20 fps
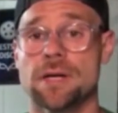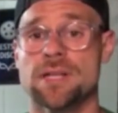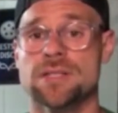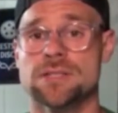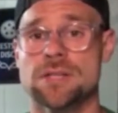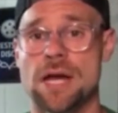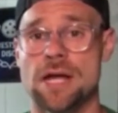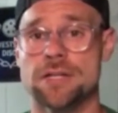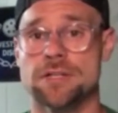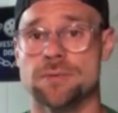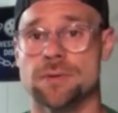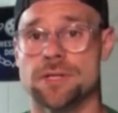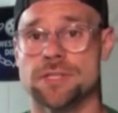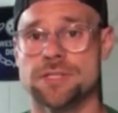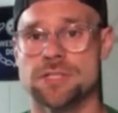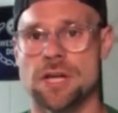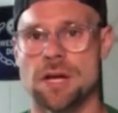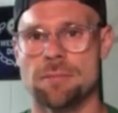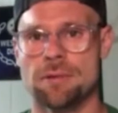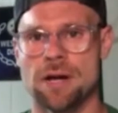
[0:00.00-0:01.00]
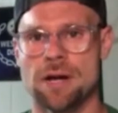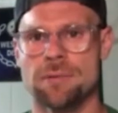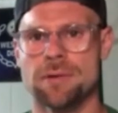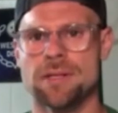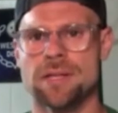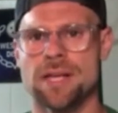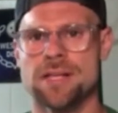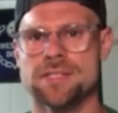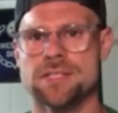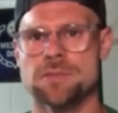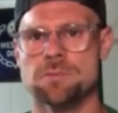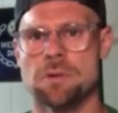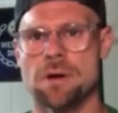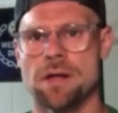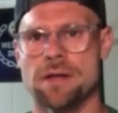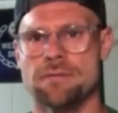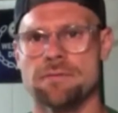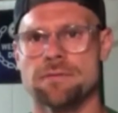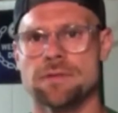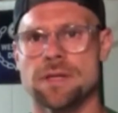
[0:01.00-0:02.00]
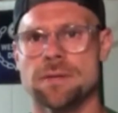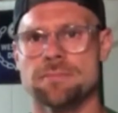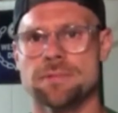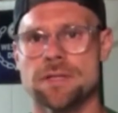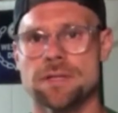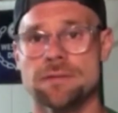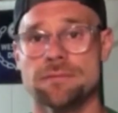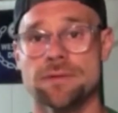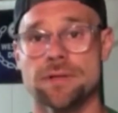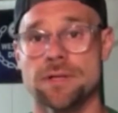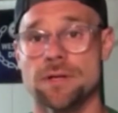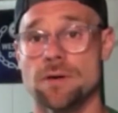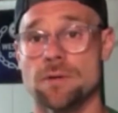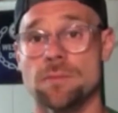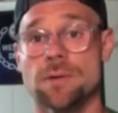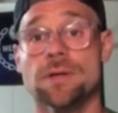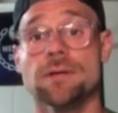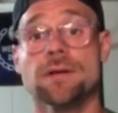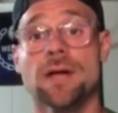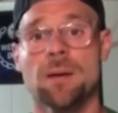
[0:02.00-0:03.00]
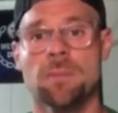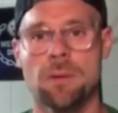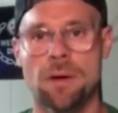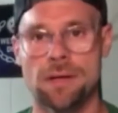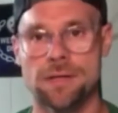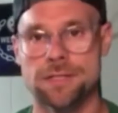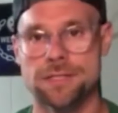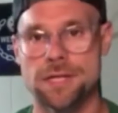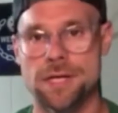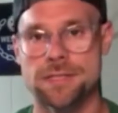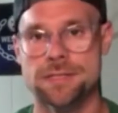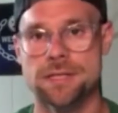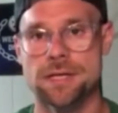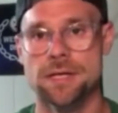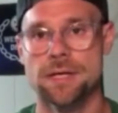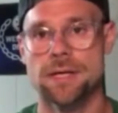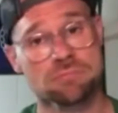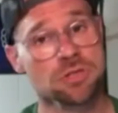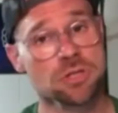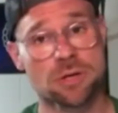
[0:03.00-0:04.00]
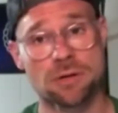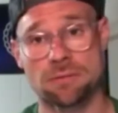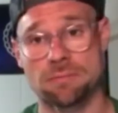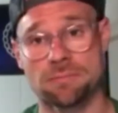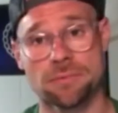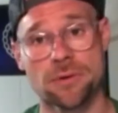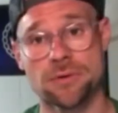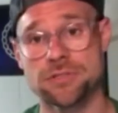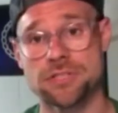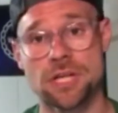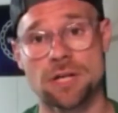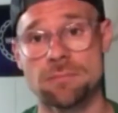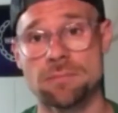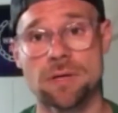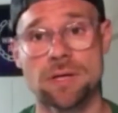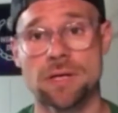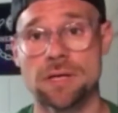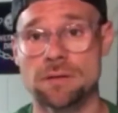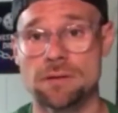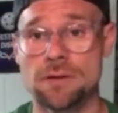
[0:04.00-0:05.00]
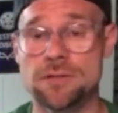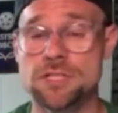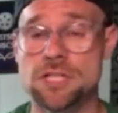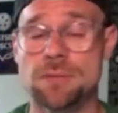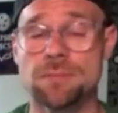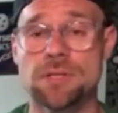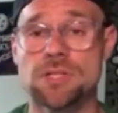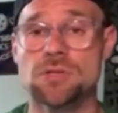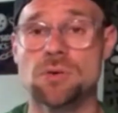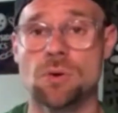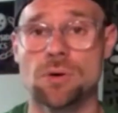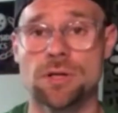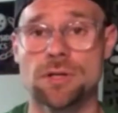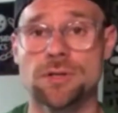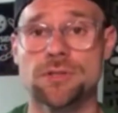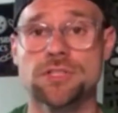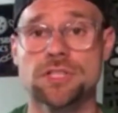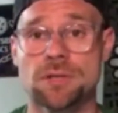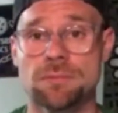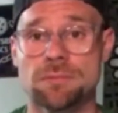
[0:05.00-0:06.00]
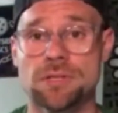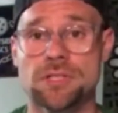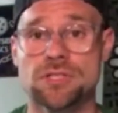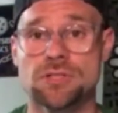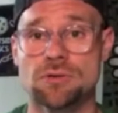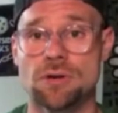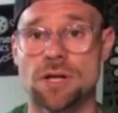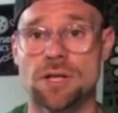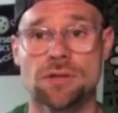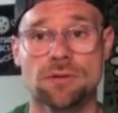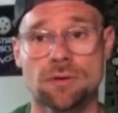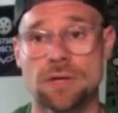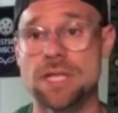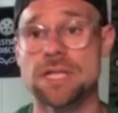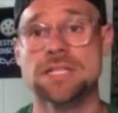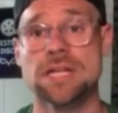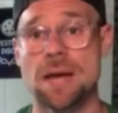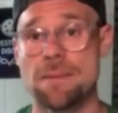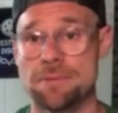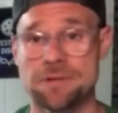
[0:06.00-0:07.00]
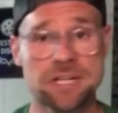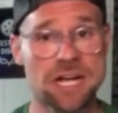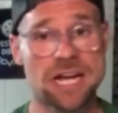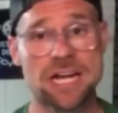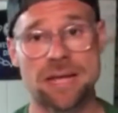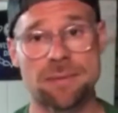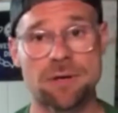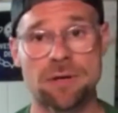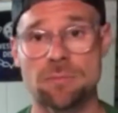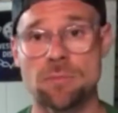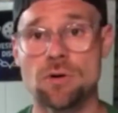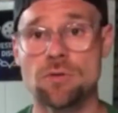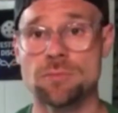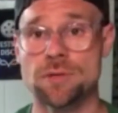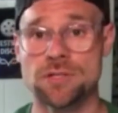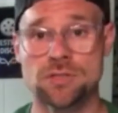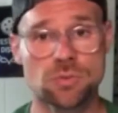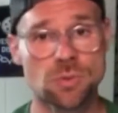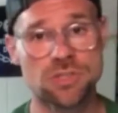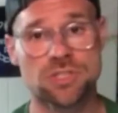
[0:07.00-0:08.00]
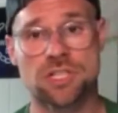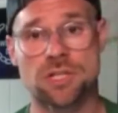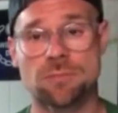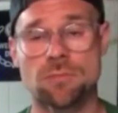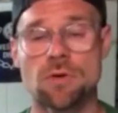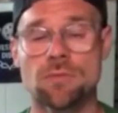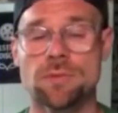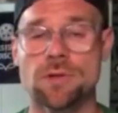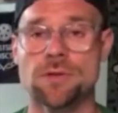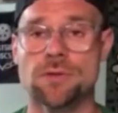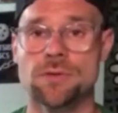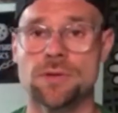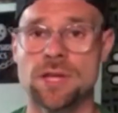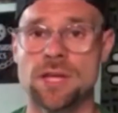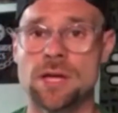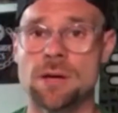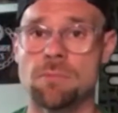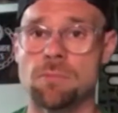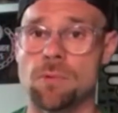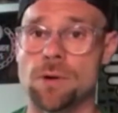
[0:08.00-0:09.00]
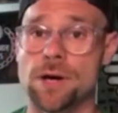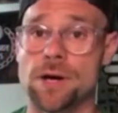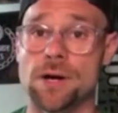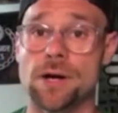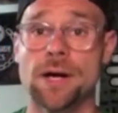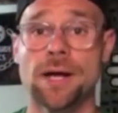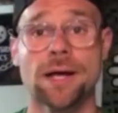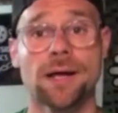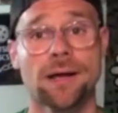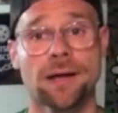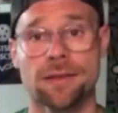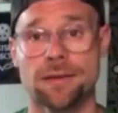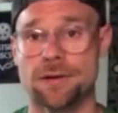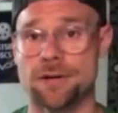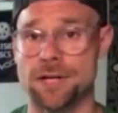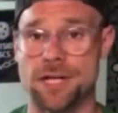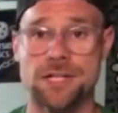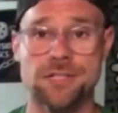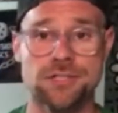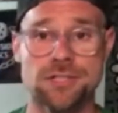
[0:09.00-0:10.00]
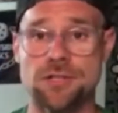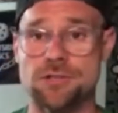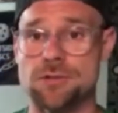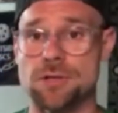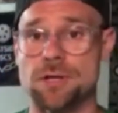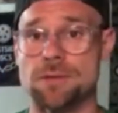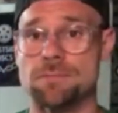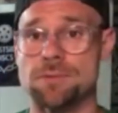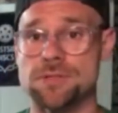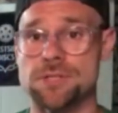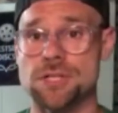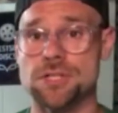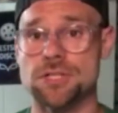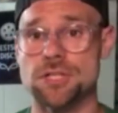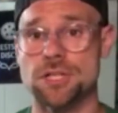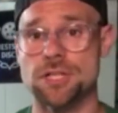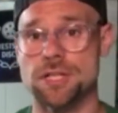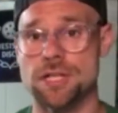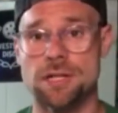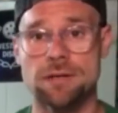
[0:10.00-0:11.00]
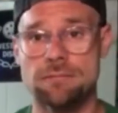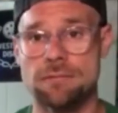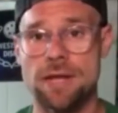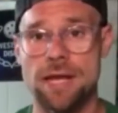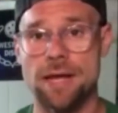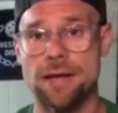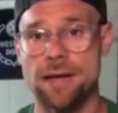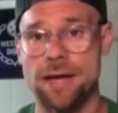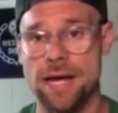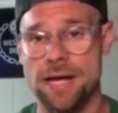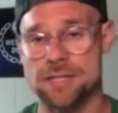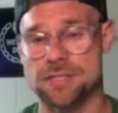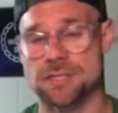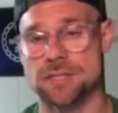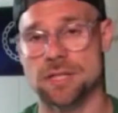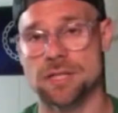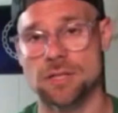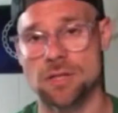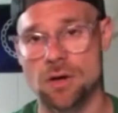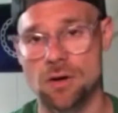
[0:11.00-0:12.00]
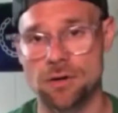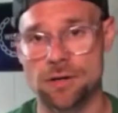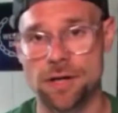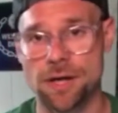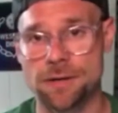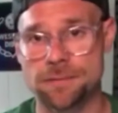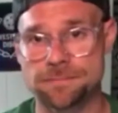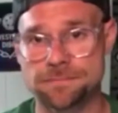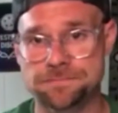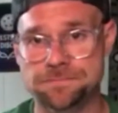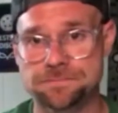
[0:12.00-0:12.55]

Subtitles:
is not doing its job. And I realize it's probably flipped in the video, but I apologize. Sure, those can be torn and those can be strained, or any type of dynamic movement, twisting movement through the hip where they're in a concentric position and then asked to elongate.